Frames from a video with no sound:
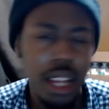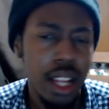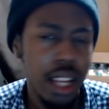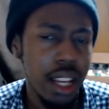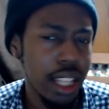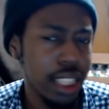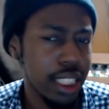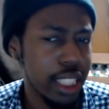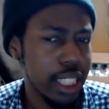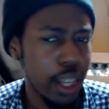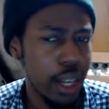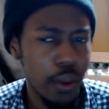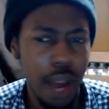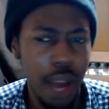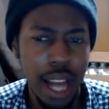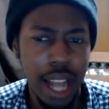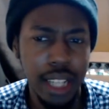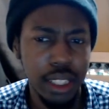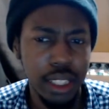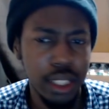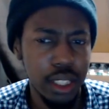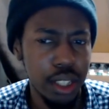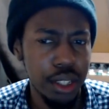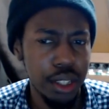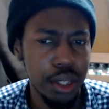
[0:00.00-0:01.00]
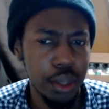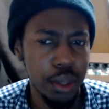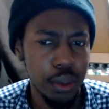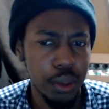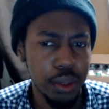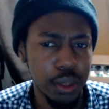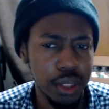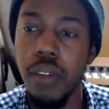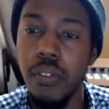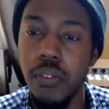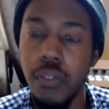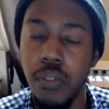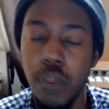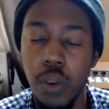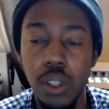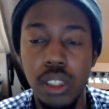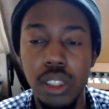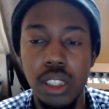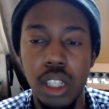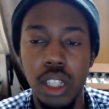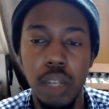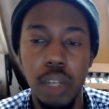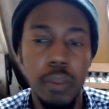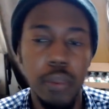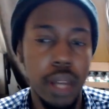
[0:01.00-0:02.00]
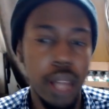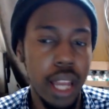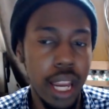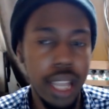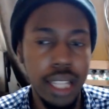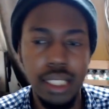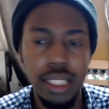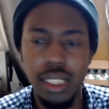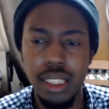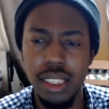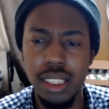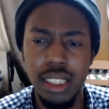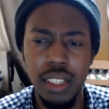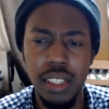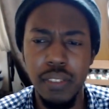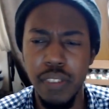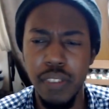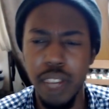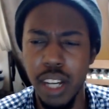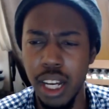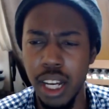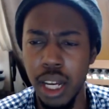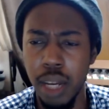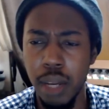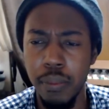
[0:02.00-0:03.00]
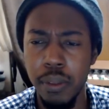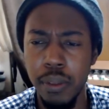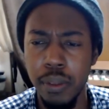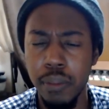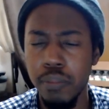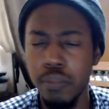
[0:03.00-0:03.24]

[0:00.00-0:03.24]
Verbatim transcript: Let's get right into the news. First up, HTC Vive,